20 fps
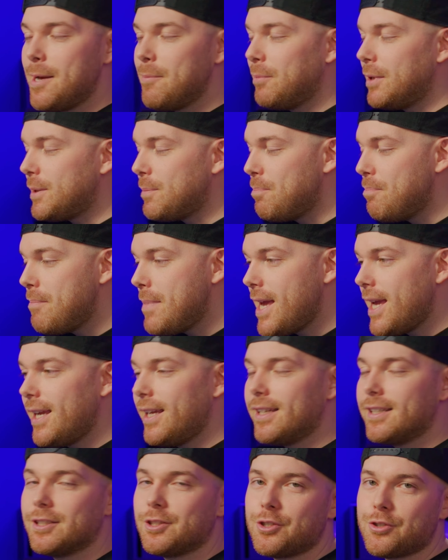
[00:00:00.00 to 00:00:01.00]
but
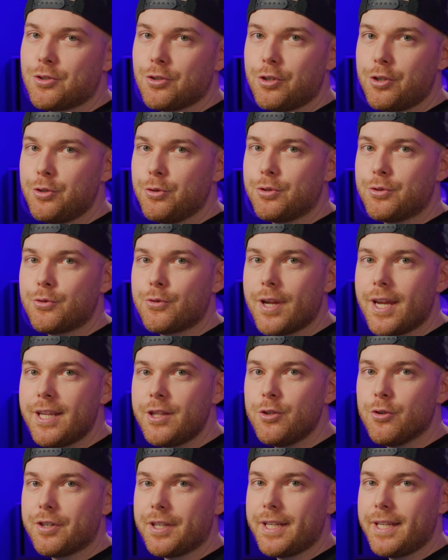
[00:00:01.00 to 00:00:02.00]
make sure you
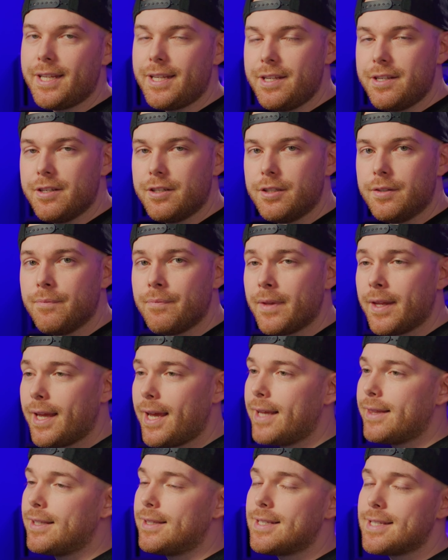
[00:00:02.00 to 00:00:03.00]
train your ear
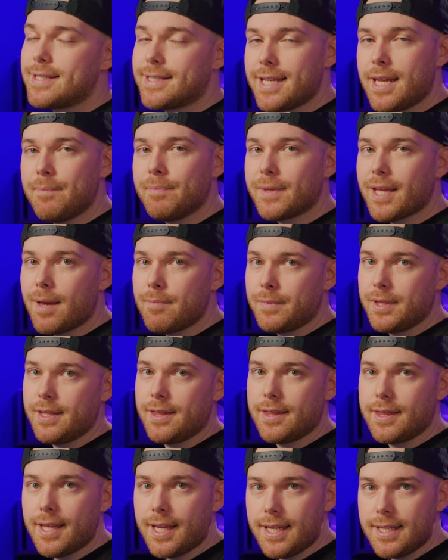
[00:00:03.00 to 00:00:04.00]
and at the same time the
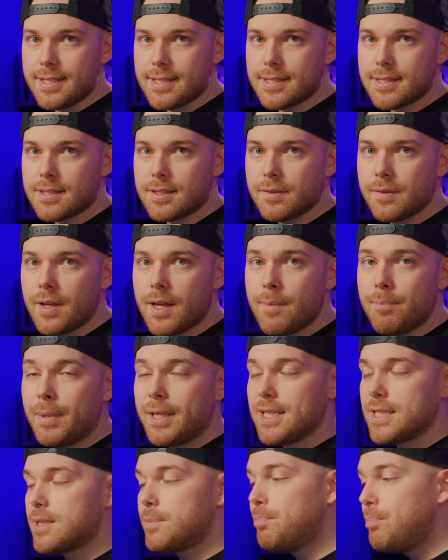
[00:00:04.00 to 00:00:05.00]
taste.
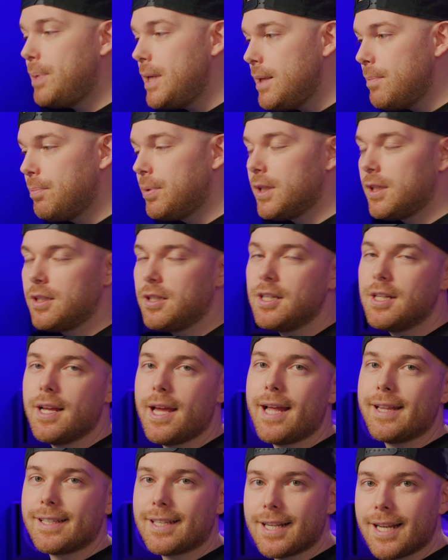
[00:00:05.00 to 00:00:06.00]
Because people
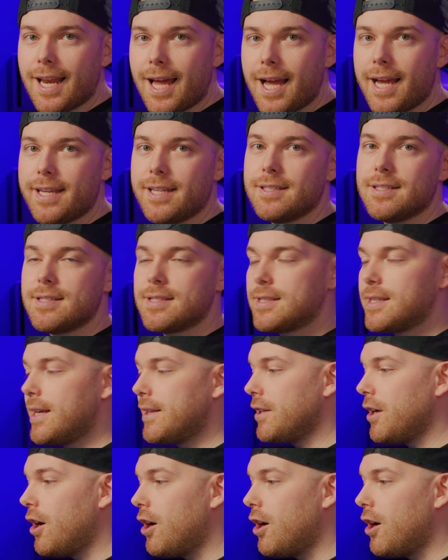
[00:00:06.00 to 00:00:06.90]
and clients and